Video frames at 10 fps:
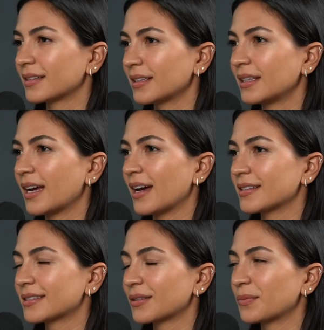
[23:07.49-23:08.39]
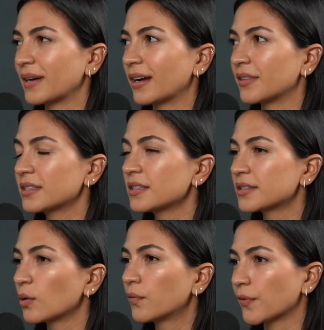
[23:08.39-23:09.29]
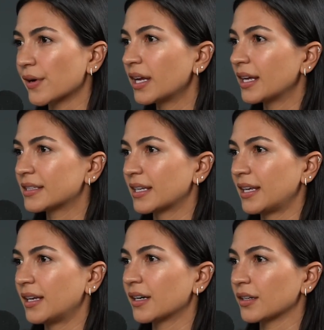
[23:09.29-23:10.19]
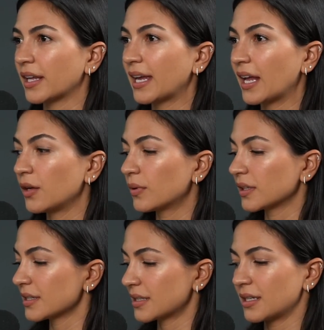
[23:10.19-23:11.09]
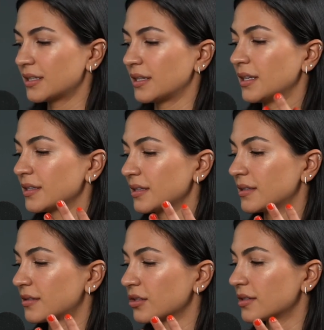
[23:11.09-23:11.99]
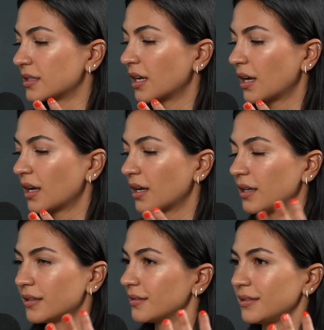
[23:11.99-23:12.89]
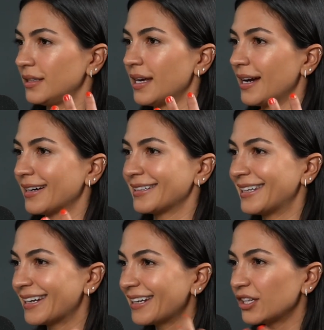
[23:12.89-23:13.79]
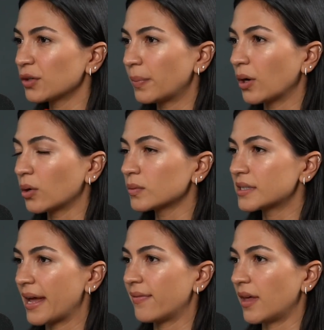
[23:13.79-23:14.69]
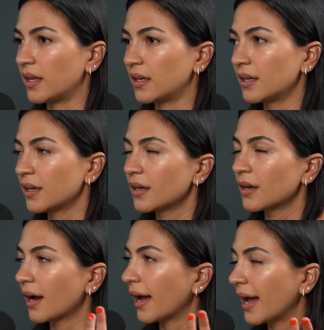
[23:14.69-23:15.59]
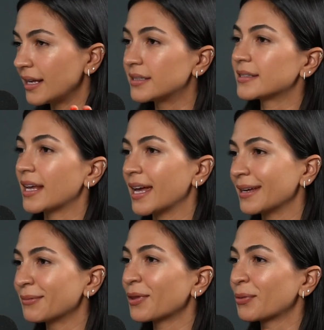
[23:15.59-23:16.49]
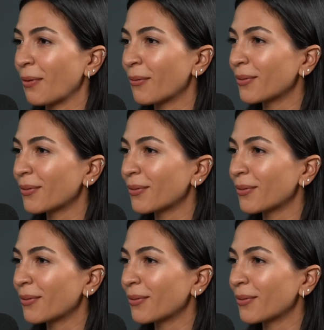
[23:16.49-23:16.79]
Yes. Oh my God. This is so freeing to hear. Like anyone listening to this, it's just, get it in your bones and then, I hate to say it, but throw it